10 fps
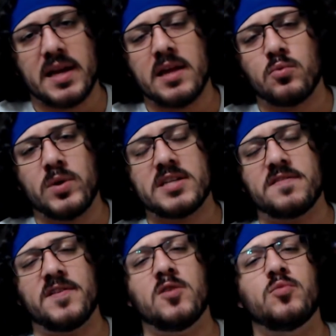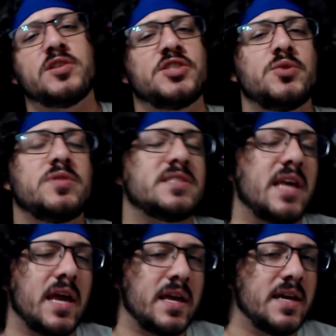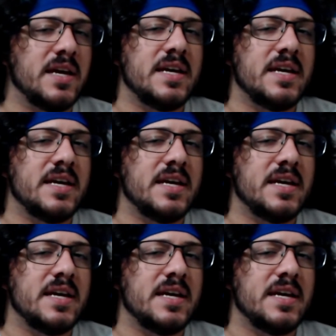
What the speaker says: And which film would you say